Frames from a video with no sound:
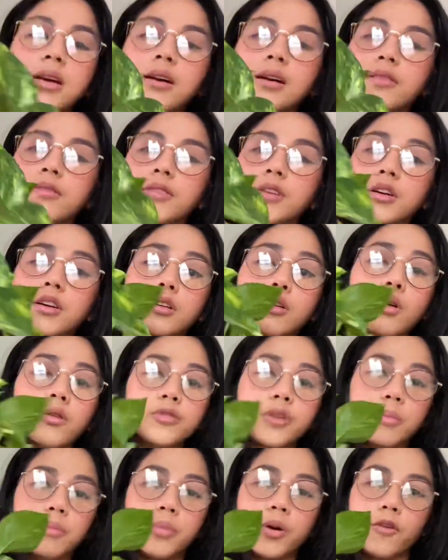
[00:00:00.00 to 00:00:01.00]
the
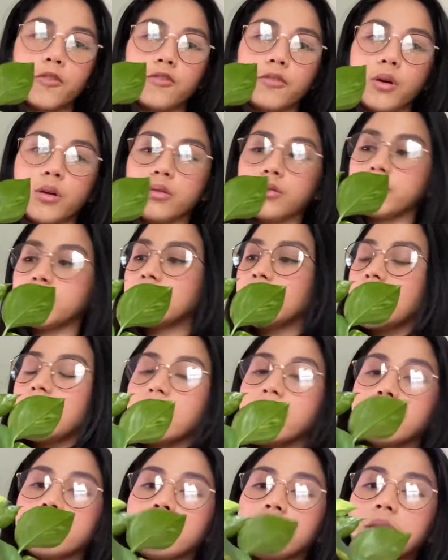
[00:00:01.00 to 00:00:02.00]
golden Puffos.
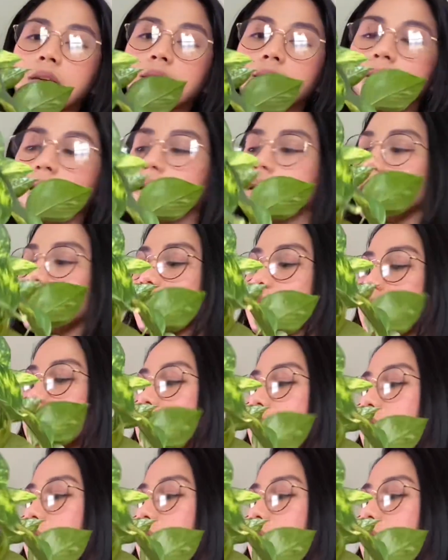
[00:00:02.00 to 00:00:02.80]
These are,